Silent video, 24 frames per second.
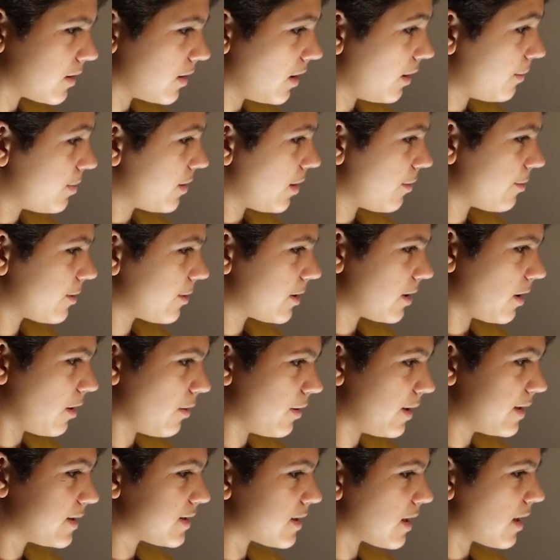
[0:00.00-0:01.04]
Yep, there we go.
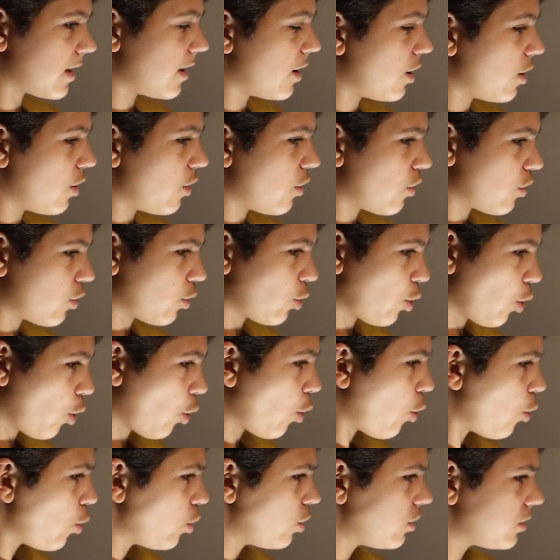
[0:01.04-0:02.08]
It's
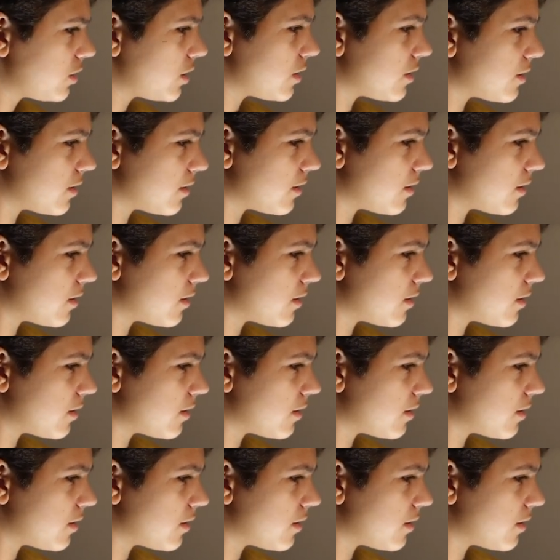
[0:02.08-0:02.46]
cold.